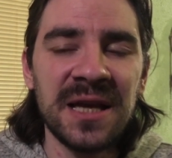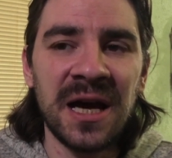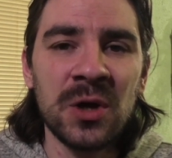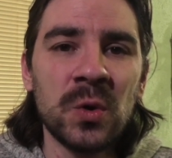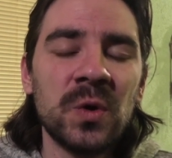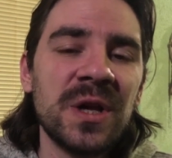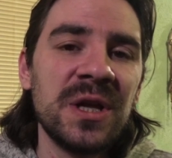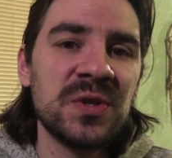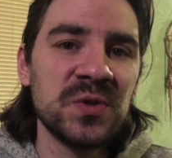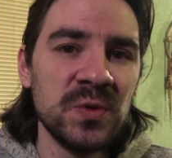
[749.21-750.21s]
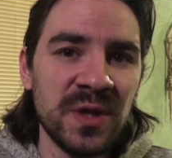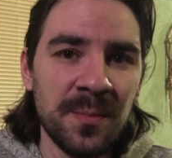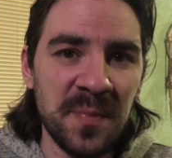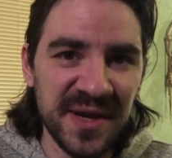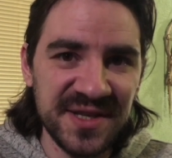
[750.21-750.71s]
according to the
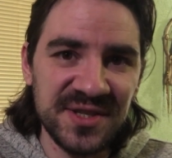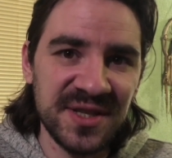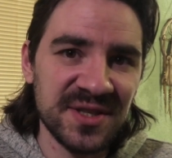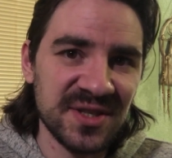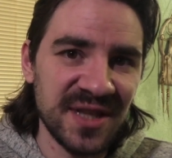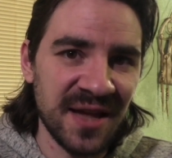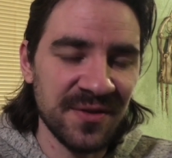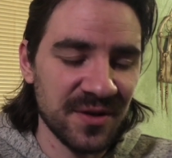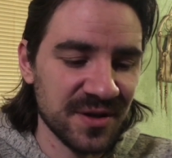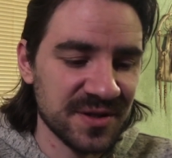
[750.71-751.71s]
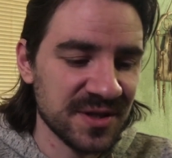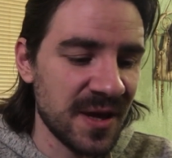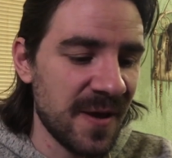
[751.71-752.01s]
business standards.